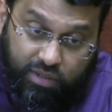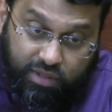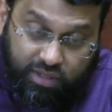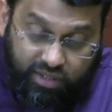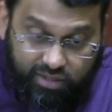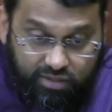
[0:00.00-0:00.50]

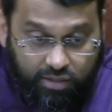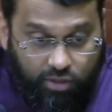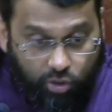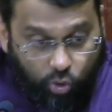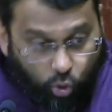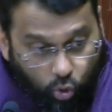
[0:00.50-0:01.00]
he is an
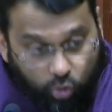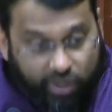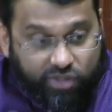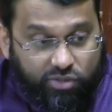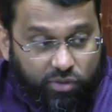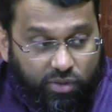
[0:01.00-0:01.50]

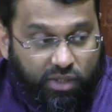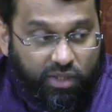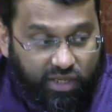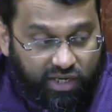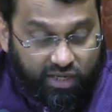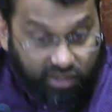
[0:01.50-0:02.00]
orator.
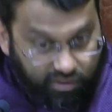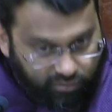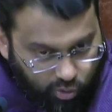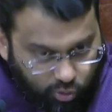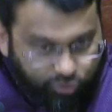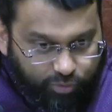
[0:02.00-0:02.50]
He can give a
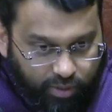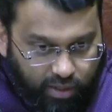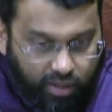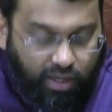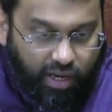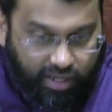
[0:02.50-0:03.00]
khutbah,
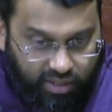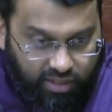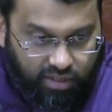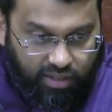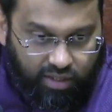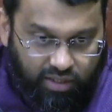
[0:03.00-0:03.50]

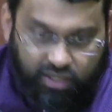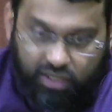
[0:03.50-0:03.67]
i.e., he